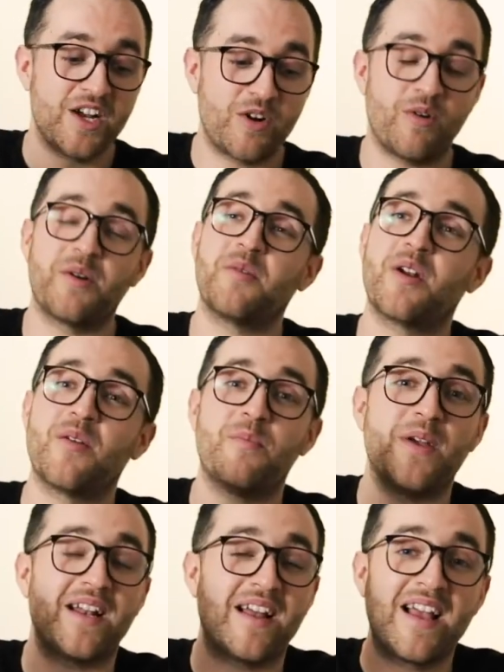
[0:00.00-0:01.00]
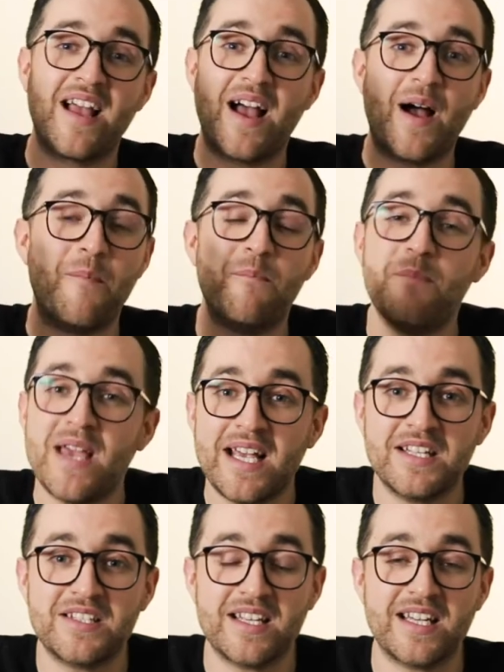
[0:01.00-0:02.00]
coin would have been
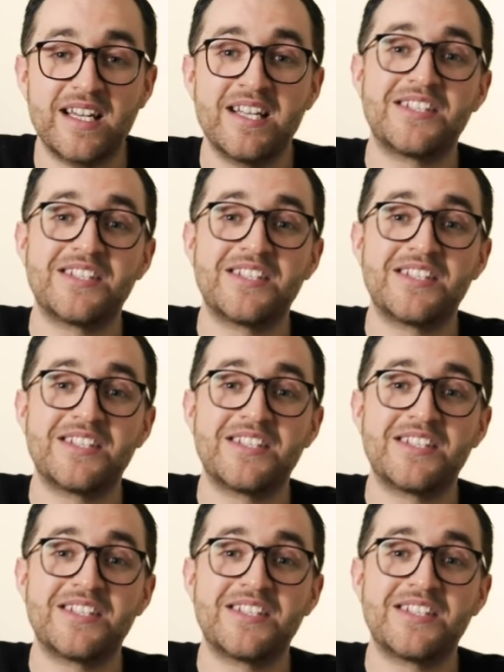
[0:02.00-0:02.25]
amazing,